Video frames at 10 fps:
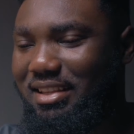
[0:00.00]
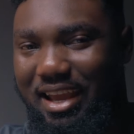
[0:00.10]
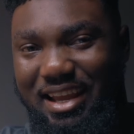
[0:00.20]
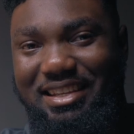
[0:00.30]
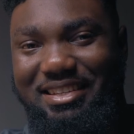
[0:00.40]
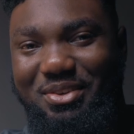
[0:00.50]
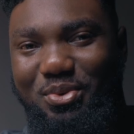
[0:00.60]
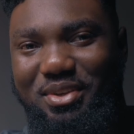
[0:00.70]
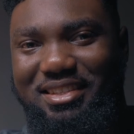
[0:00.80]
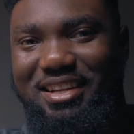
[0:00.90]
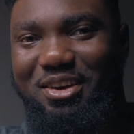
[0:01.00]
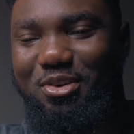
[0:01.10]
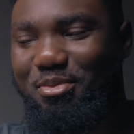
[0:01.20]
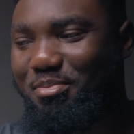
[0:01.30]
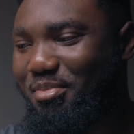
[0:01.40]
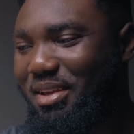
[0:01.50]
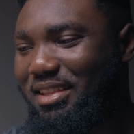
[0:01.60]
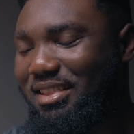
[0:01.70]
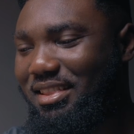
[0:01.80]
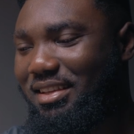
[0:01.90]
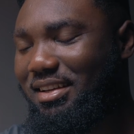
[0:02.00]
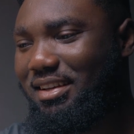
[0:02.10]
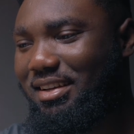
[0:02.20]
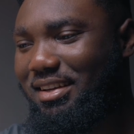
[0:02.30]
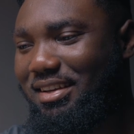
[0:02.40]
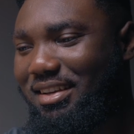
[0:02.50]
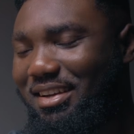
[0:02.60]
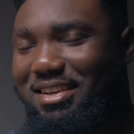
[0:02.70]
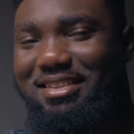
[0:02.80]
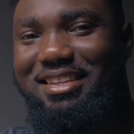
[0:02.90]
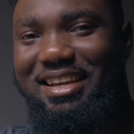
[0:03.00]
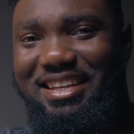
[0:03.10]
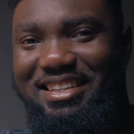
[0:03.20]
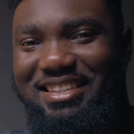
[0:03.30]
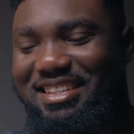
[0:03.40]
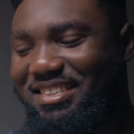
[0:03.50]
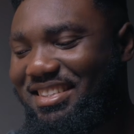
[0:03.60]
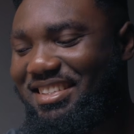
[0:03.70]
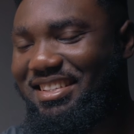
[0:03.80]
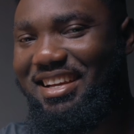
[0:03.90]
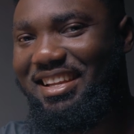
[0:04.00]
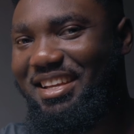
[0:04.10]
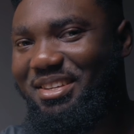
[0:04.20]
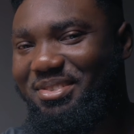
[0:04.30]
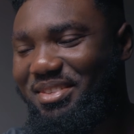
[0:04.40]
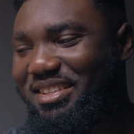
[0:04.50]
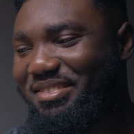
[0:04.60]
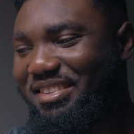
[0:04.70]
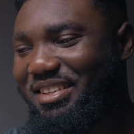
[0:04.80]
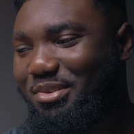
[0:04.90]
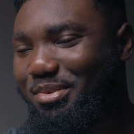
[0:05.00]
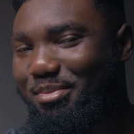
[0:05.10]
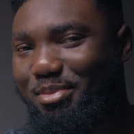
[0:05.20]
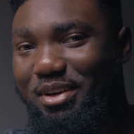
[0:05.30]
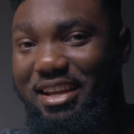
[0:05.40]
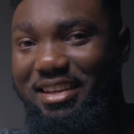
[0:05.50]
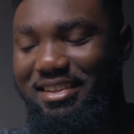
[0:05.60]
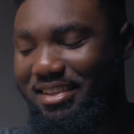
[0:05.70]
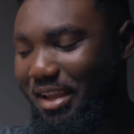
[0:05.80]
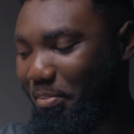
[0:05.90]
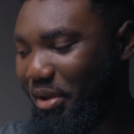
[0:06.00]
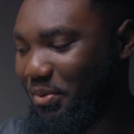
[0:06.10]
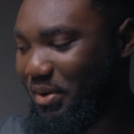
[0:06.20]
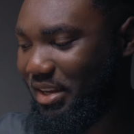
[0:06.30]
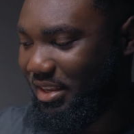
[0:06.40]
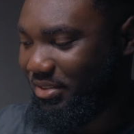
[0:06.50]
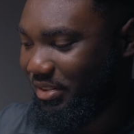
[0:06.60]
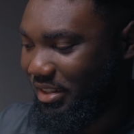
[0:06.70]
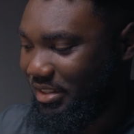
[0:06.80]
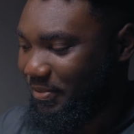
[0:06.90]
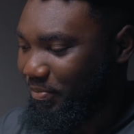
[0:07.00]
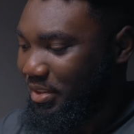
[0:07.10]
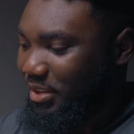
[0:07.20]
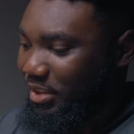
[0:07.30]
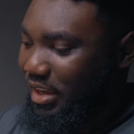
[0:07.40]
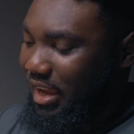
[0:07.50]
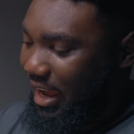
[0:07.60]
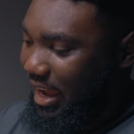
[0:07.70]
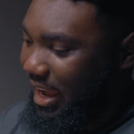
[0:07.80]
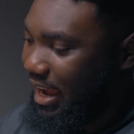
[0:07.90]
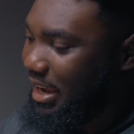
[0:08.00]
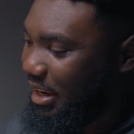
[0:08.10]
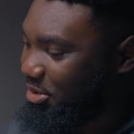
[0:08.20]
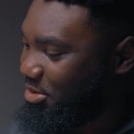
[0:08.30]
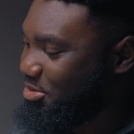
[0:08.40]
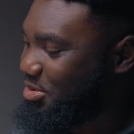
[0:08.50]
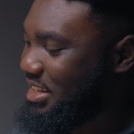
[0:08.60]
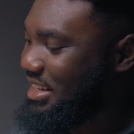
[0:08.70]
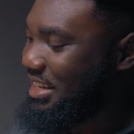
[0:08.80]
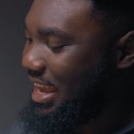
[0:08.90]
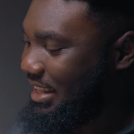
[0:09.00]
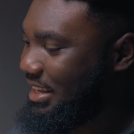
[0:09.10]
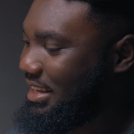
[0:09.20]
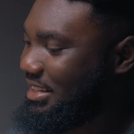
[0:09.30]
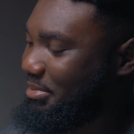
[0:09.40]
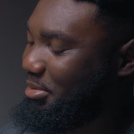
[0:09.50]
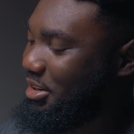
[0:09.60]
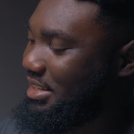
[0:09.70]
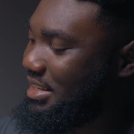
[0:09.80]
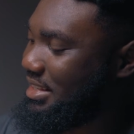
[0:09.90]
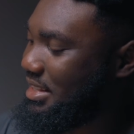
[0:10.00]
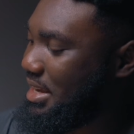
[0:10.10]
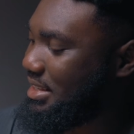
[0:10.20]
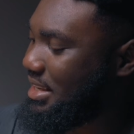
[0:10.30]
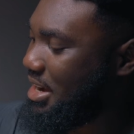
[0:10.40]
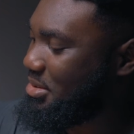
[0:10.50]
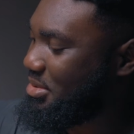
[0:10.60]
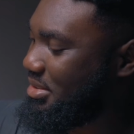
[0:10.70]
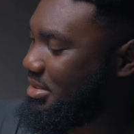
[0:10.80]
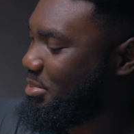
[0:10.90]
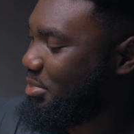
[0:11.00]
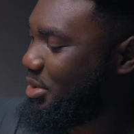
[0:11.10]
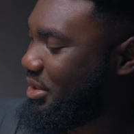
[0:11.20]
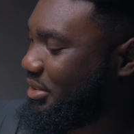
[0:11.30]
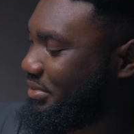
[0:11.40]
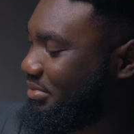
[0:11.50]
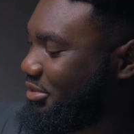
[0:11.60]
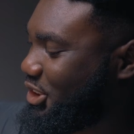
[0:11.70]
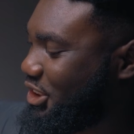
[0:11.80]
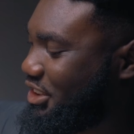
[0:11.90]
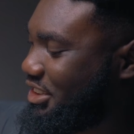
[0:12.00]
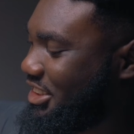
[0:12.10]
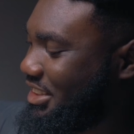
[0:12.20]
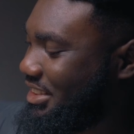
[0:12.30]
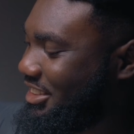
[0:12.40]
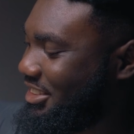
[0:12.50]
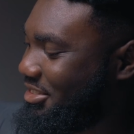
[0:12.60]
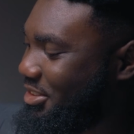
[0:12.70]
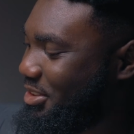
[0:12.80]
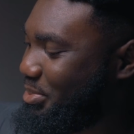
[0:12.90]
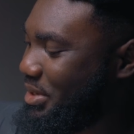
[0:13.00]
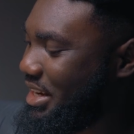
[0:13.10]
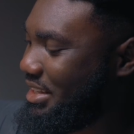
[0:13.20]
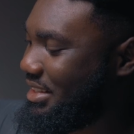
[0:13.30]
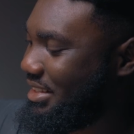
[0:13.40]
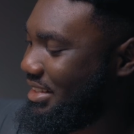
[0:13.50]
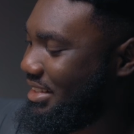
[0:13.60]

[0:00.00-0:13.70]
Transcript: LED ones that come in the the 80 series that are like really cool. But hey, they're paying way less for this. I don't really like this because it sticks out, but sheesh, for the price.